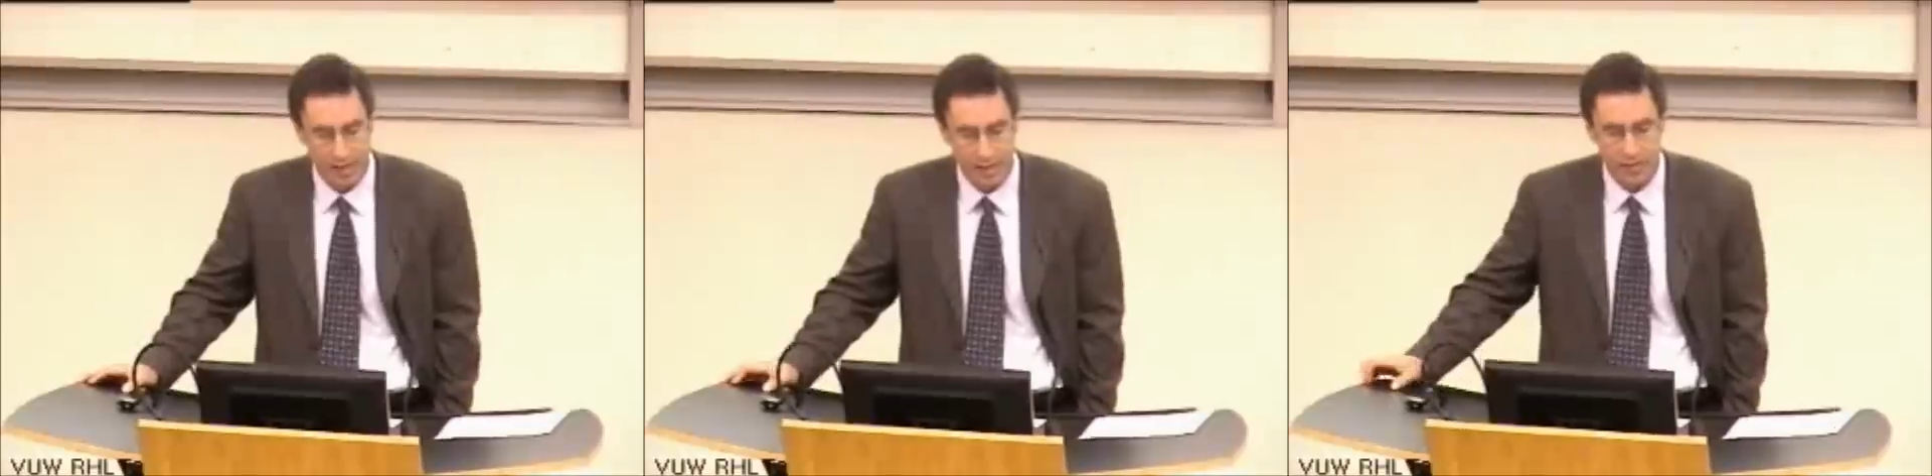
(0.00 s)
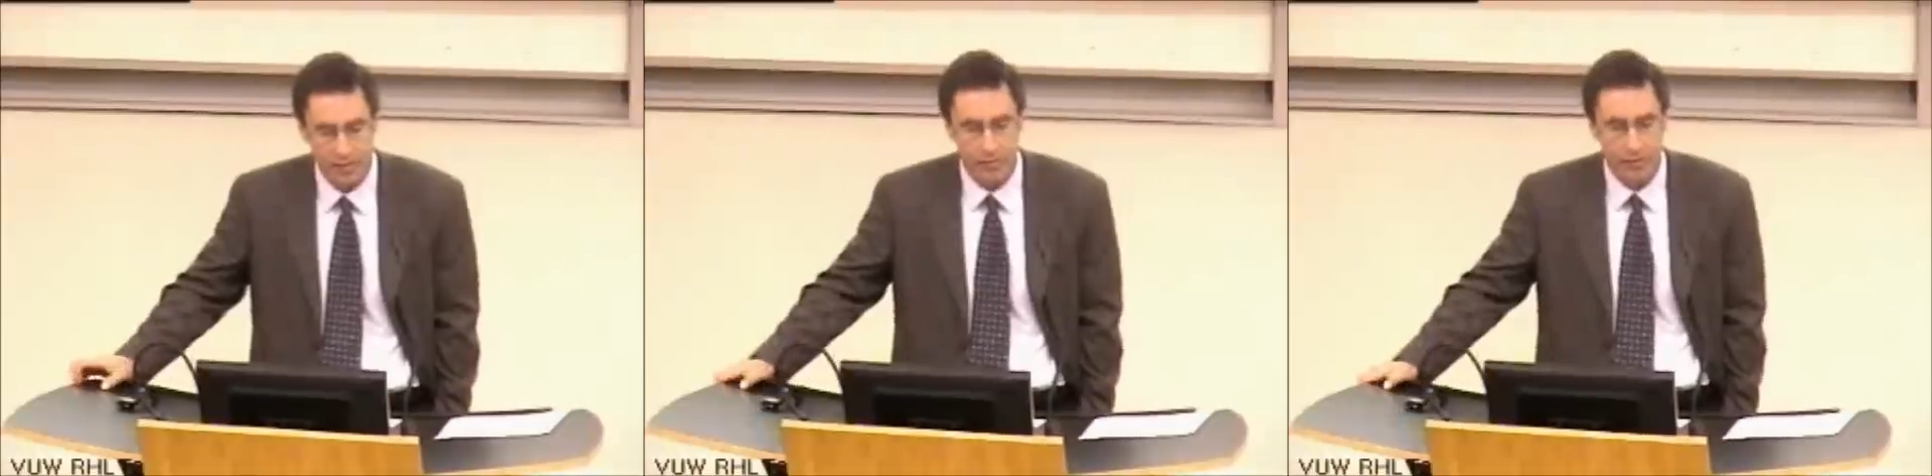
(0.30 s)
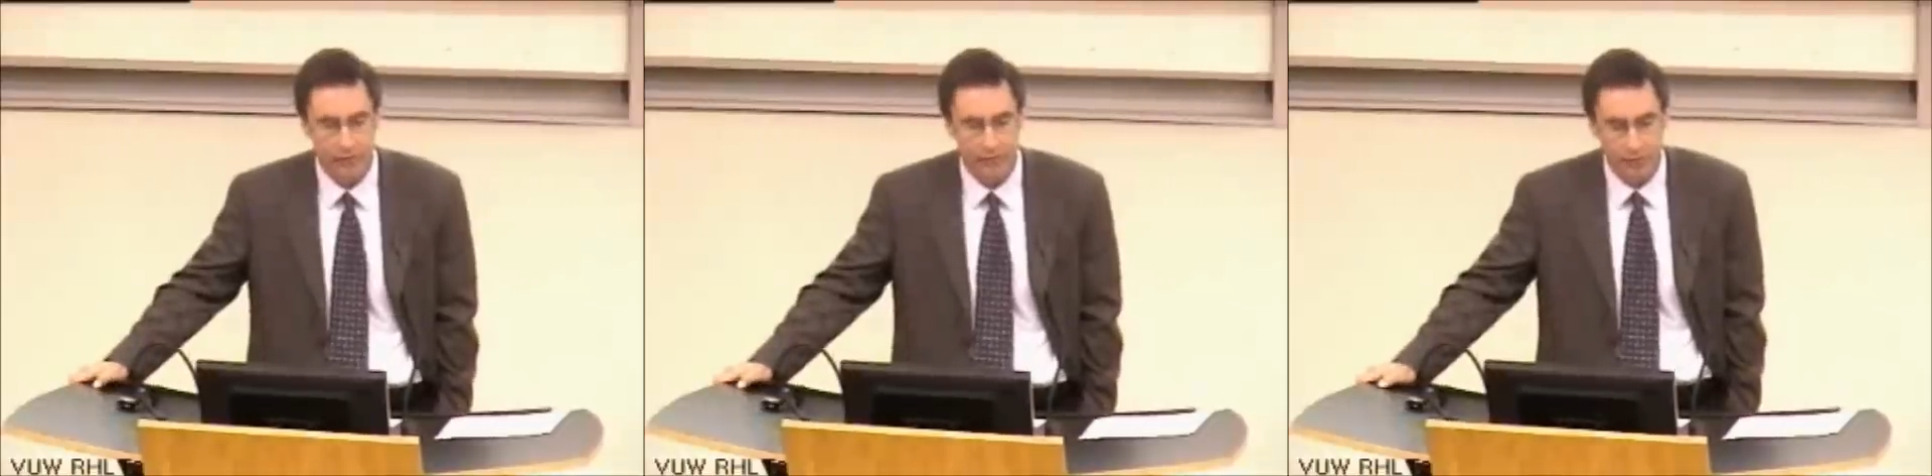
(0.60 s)

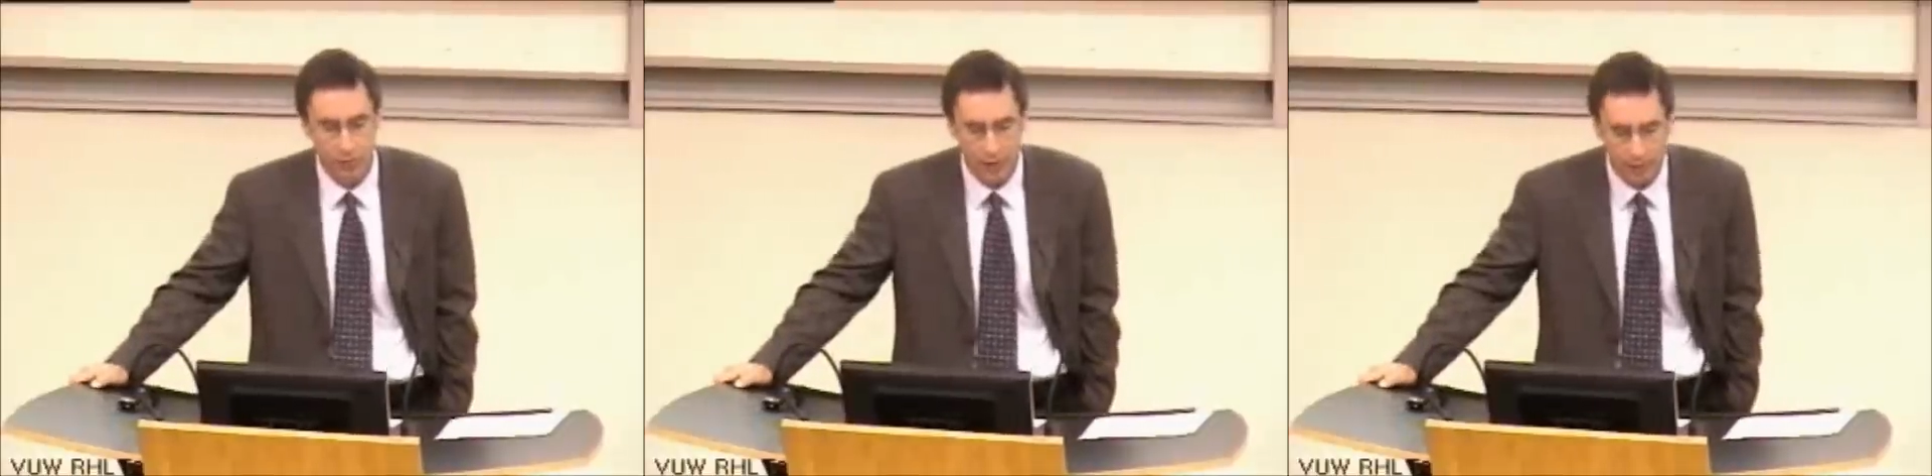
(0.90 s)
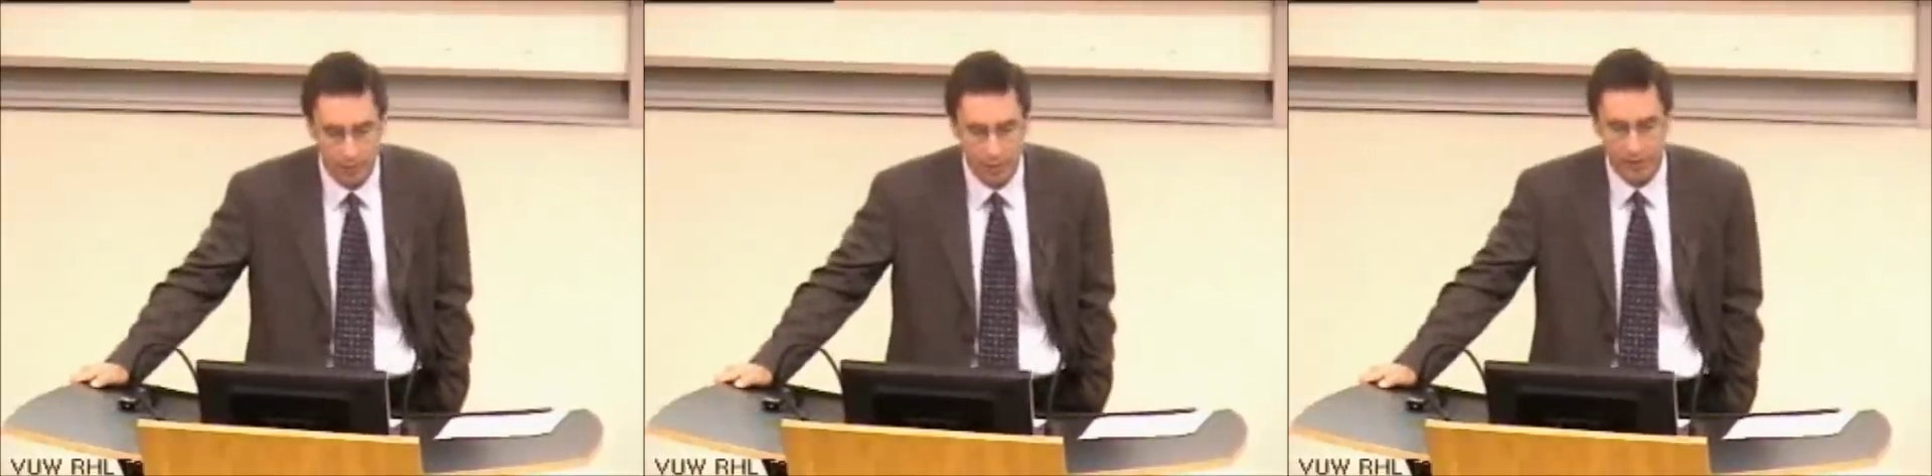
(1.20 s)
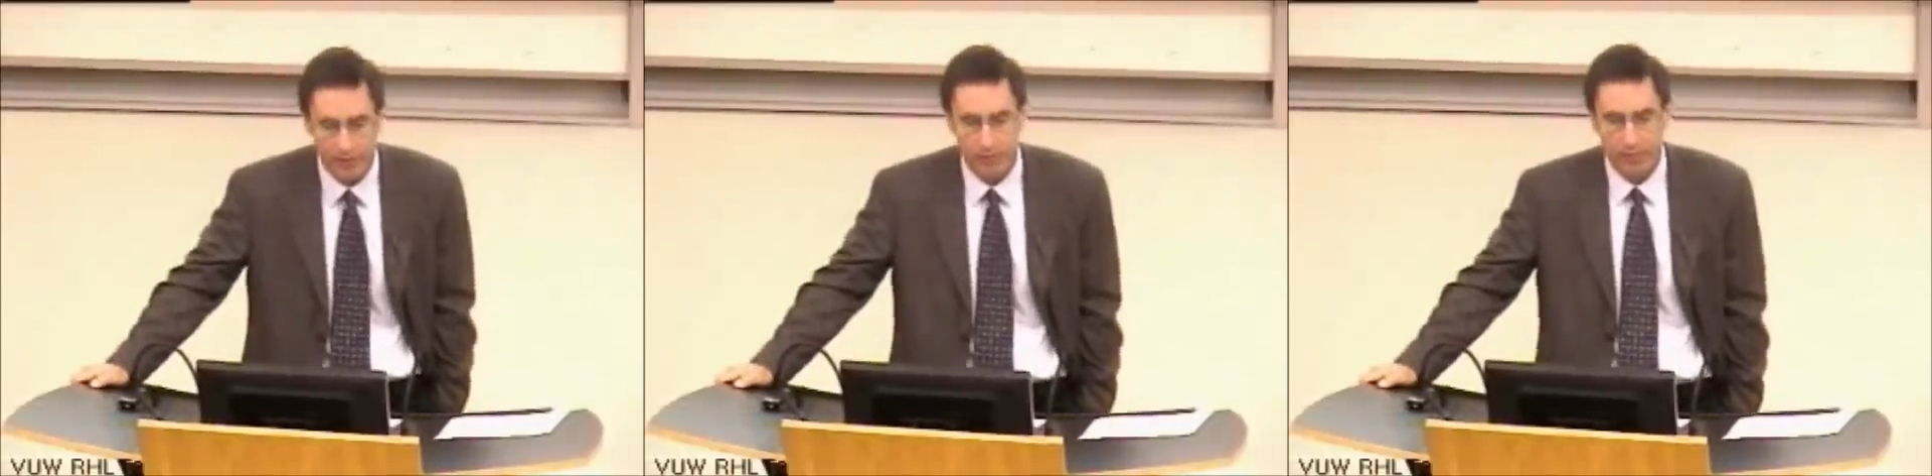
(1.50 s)
answerable for the well-being of the